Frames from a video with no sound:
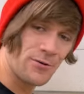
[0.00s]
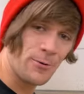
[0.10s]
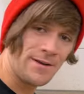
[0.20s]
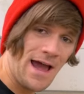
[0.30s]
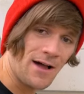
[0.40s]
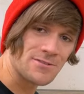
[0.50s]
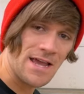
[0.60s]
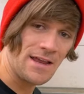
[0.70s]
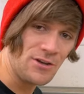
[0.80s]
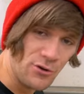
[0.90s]
to announce
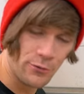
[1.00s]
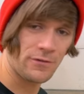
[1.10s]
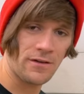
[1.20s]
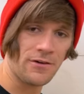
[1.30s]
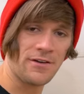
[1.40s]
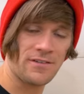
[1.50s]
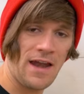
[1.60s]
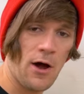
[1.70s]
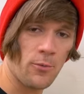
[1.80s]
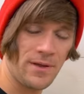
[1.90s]
a new series that
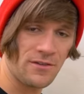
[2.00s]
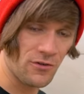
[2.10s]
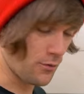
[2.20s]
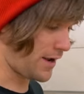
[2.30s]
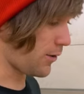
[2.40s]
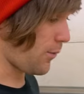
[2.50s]
I will be doing